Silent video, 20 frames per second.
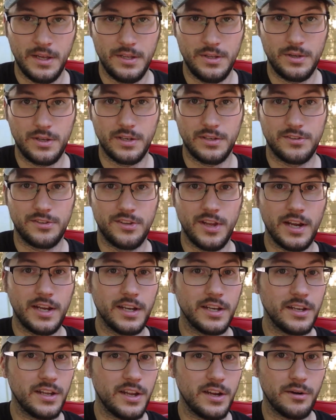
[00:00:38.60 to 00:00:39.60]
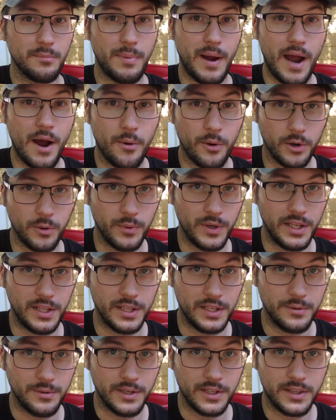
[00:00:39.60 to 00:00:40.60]
You can second gear power
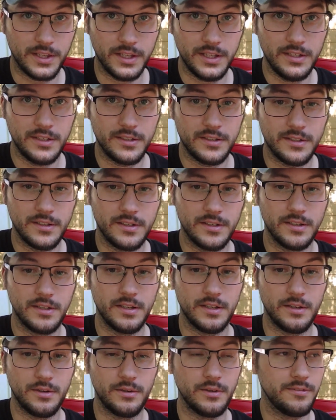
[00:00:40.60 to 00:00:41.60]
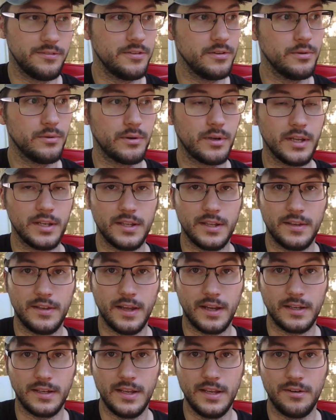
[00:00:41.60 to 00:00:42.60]
wheelie with it, you know, if you get the
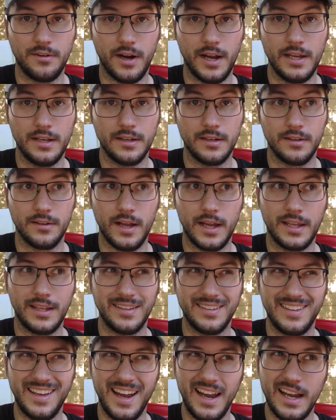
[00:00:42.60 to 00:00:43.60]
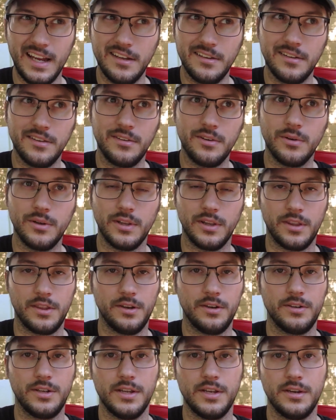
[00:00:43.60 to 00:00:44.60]
technique right. And I can kind of do it in
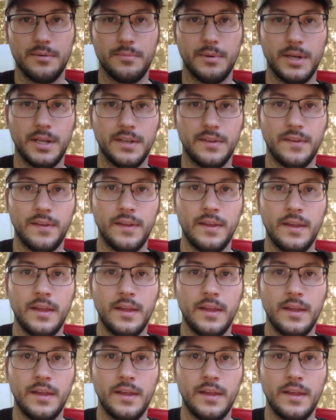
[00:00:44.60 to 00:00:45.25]
third gear, but